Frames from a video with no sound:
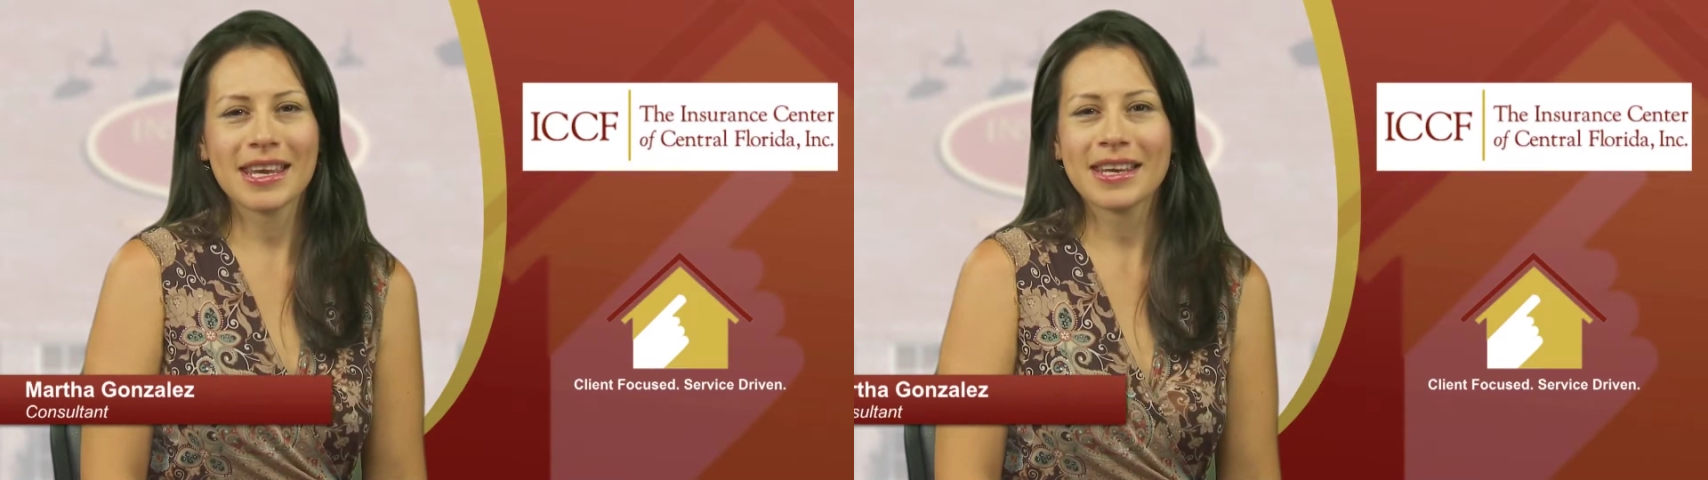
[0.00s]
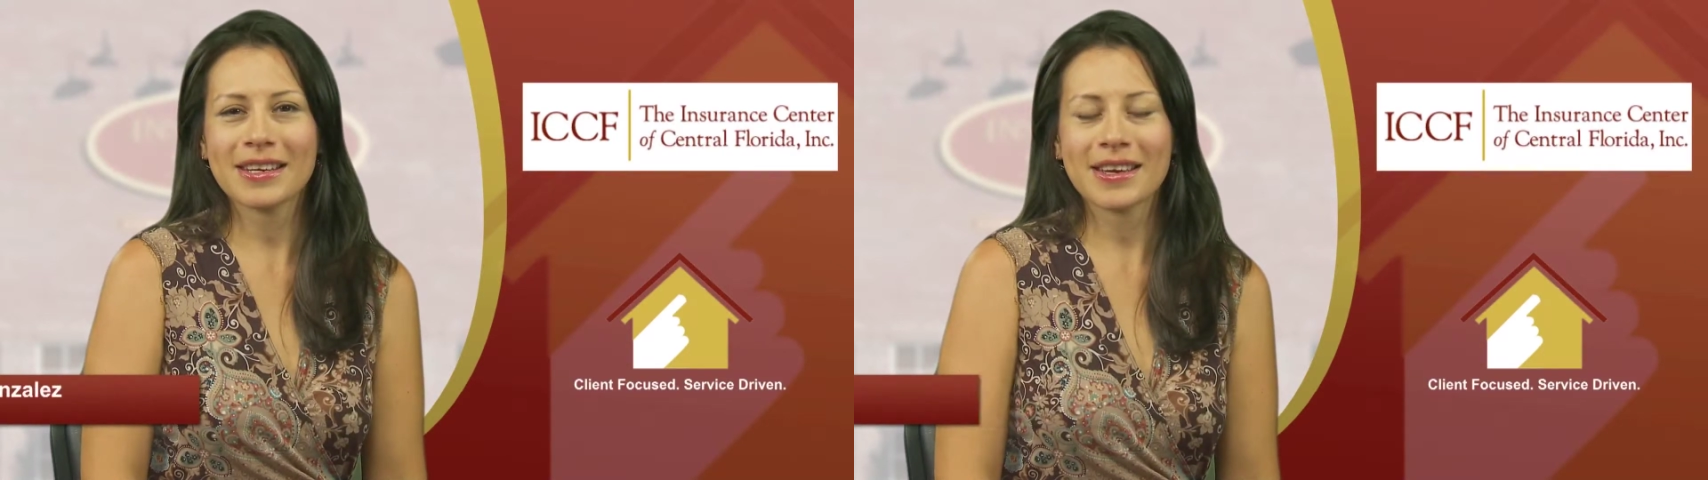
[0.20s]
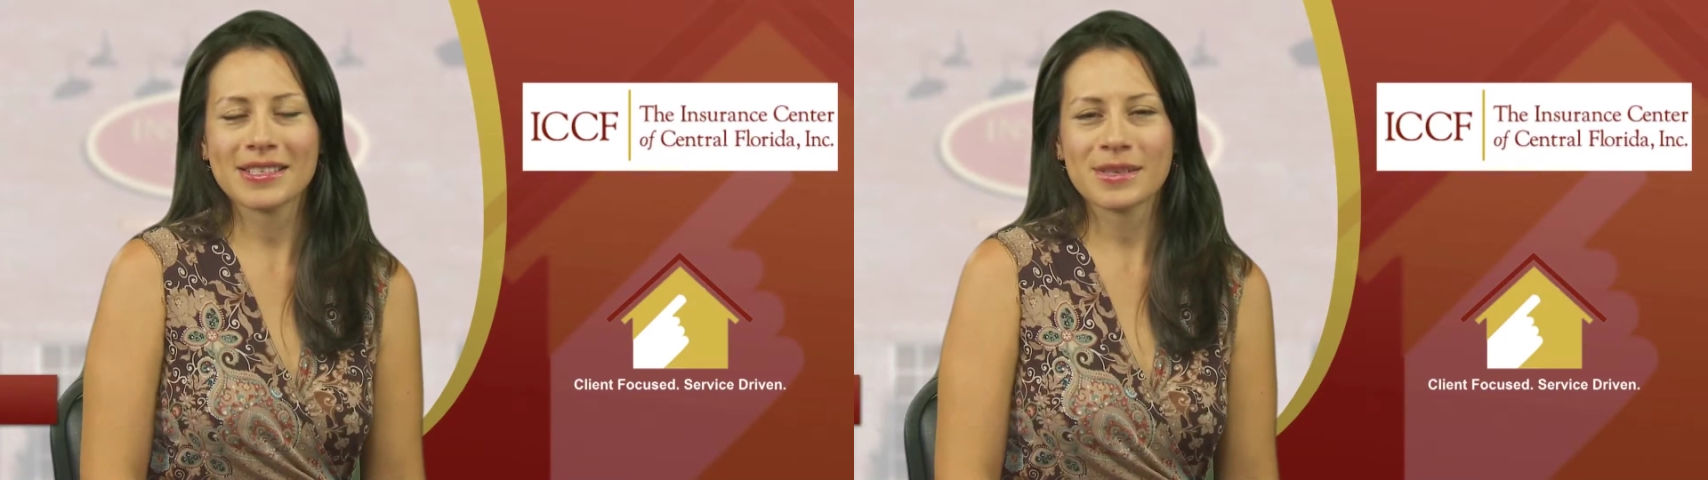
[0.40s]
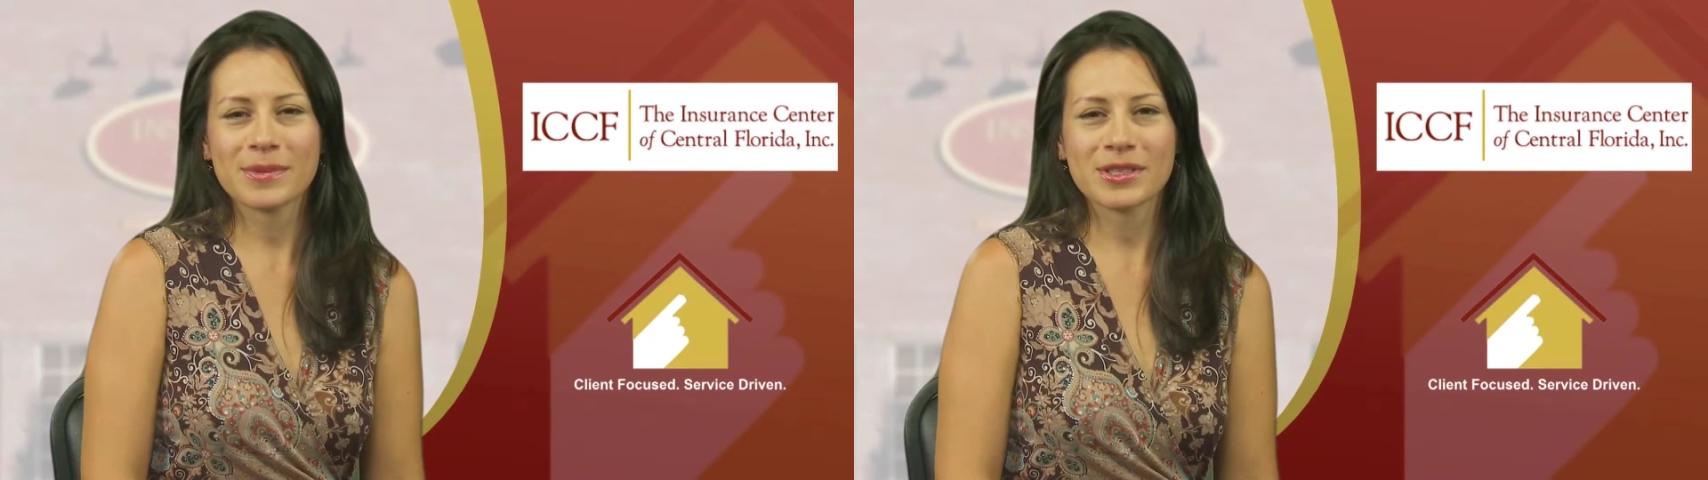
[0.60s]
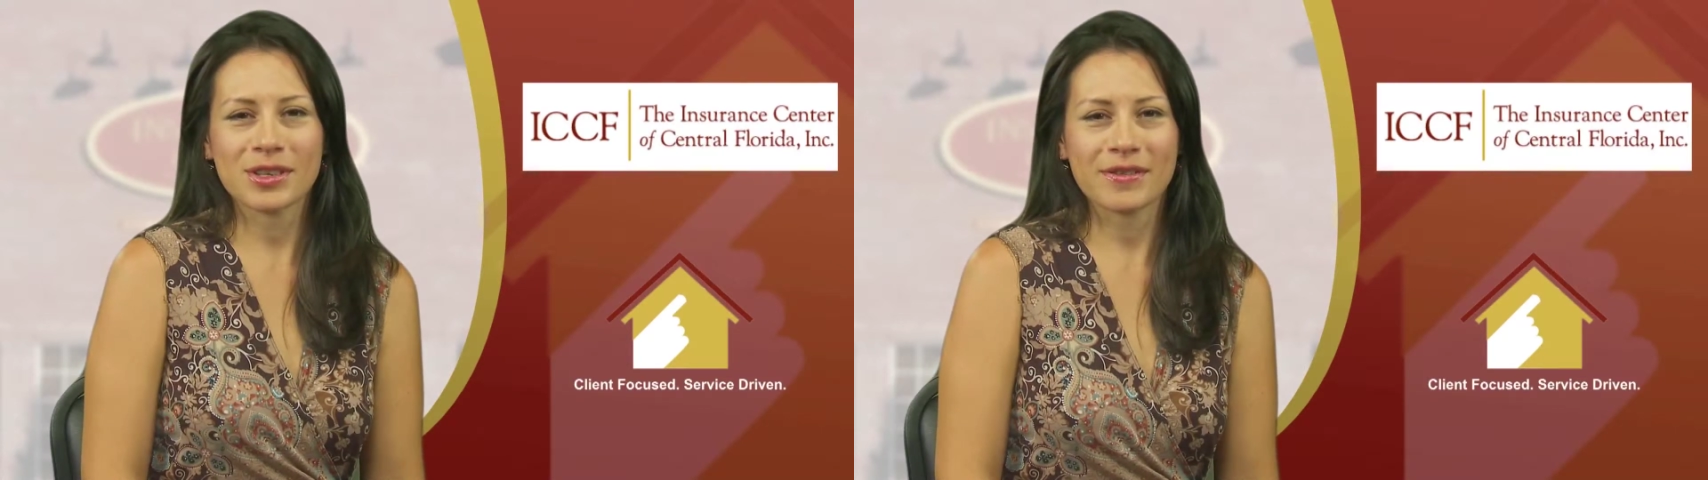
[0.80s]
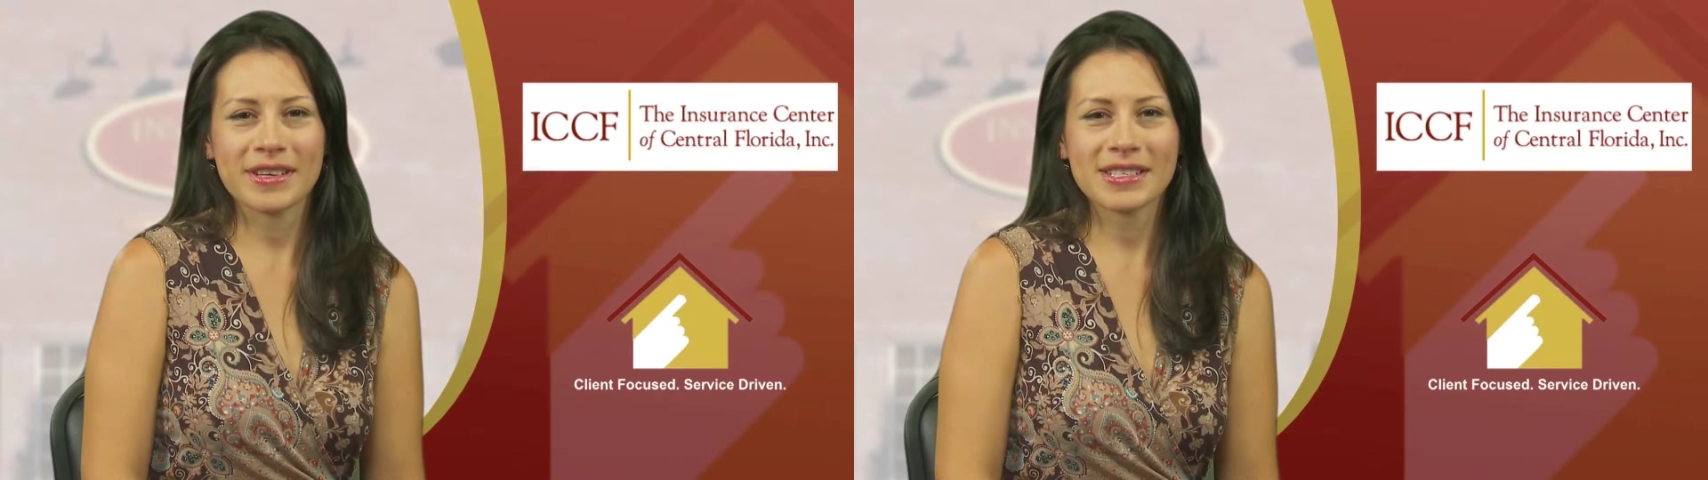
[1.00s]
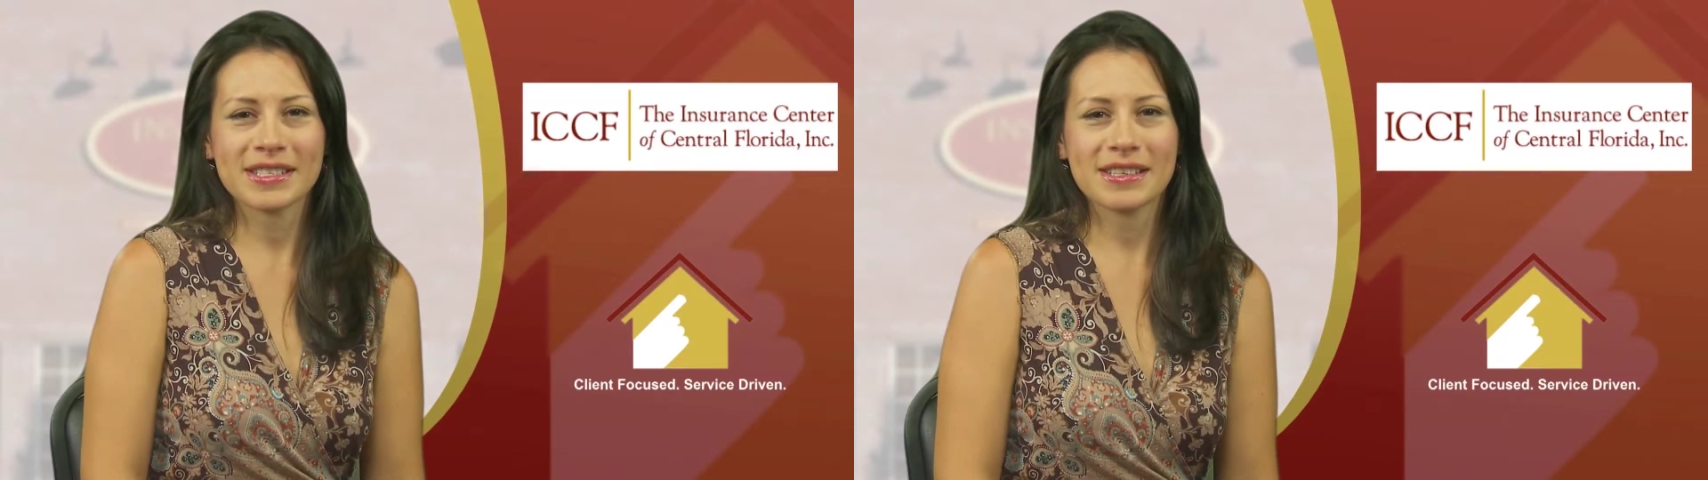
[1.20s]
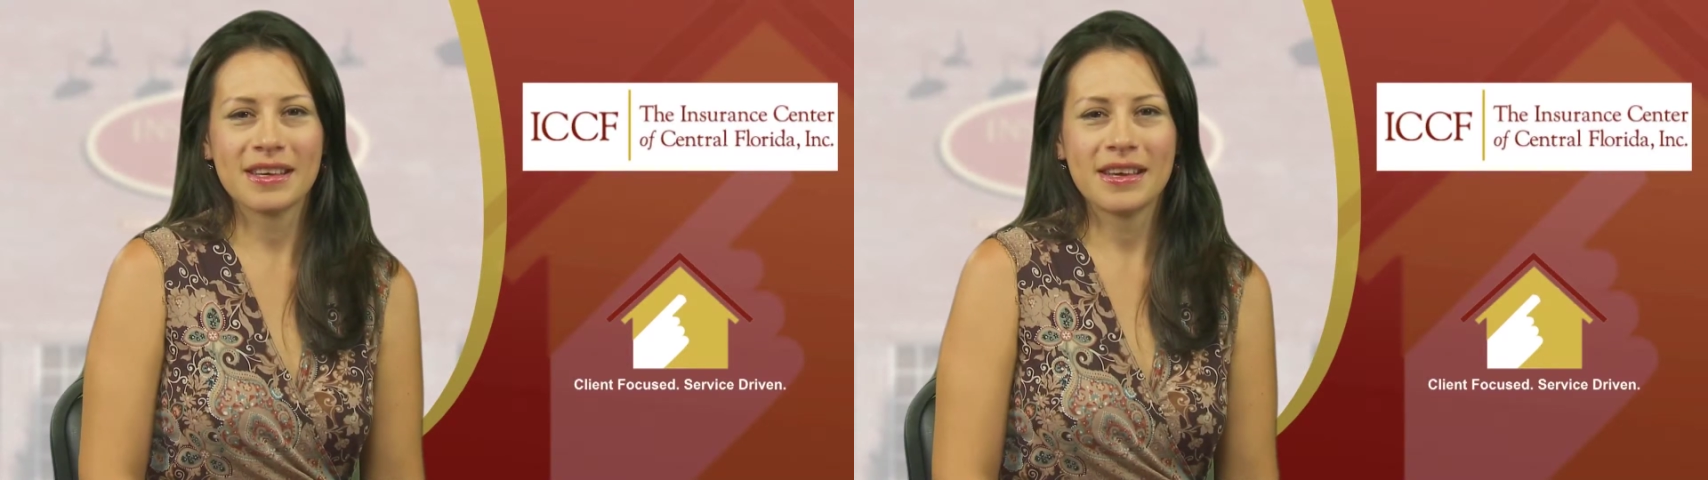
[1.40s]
and customer service.